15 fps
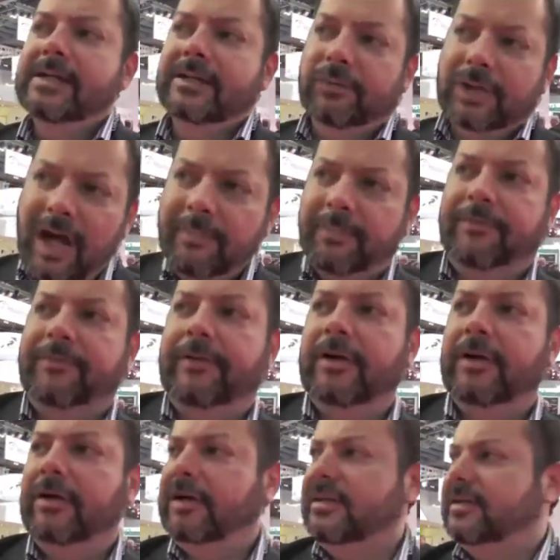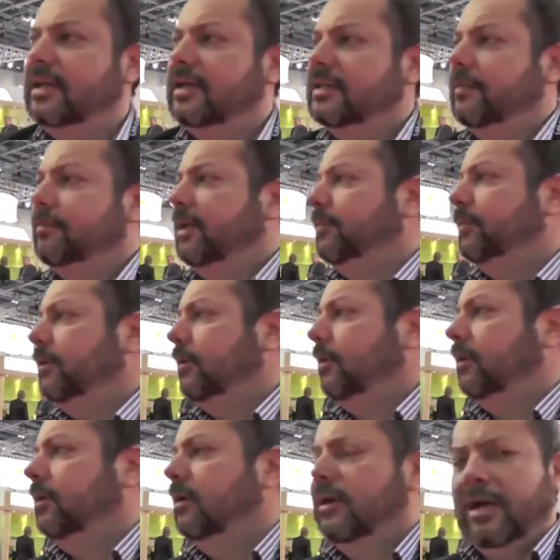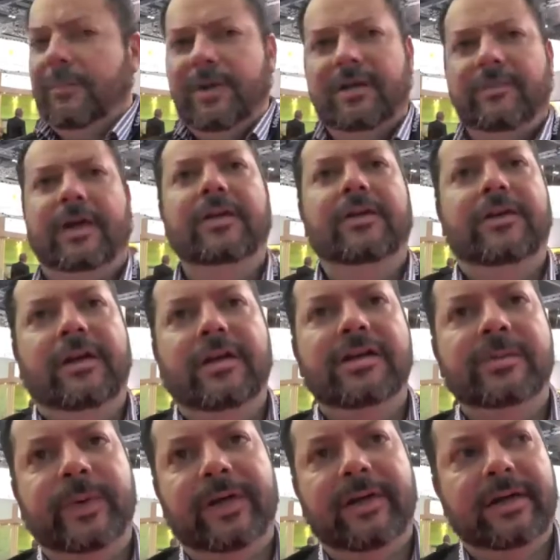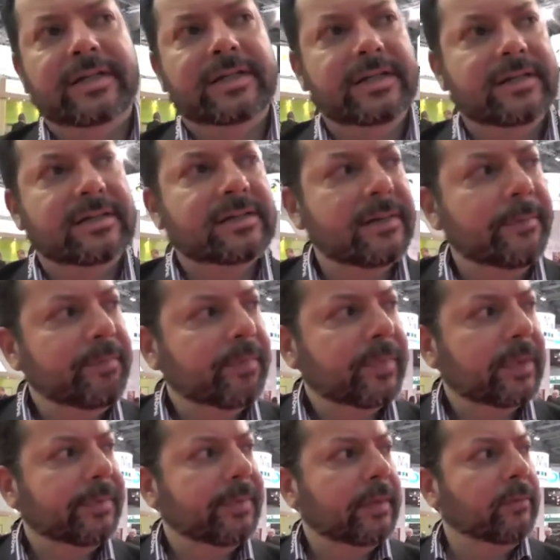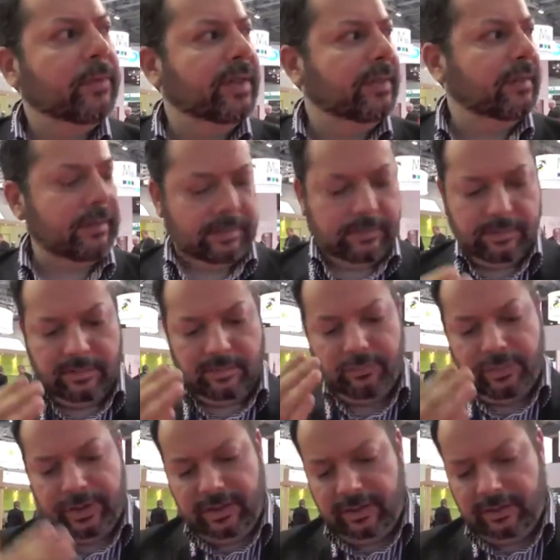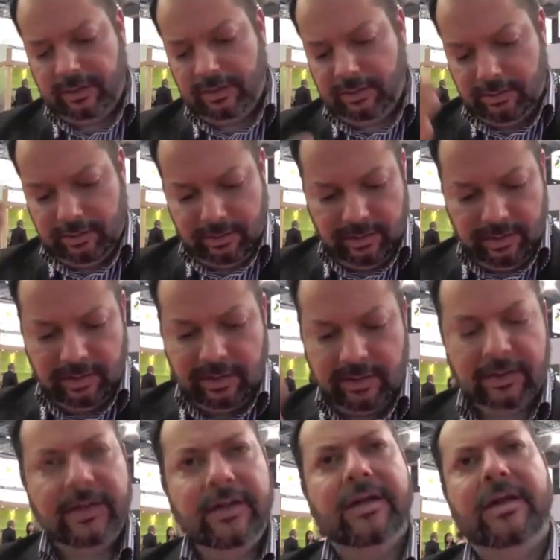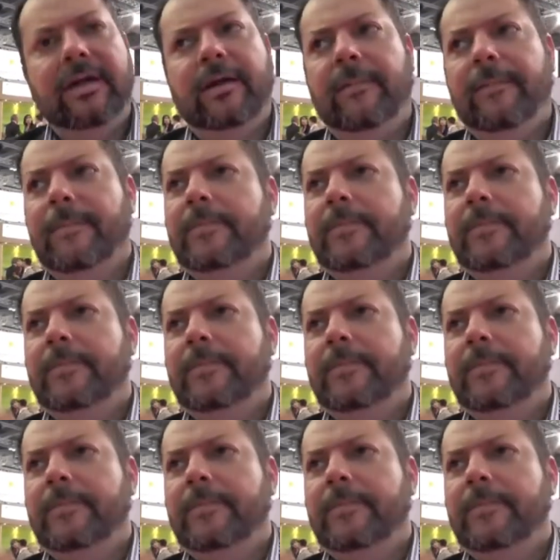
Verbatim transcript: So what I prefer is, is that people come out of my learning experiences with real clear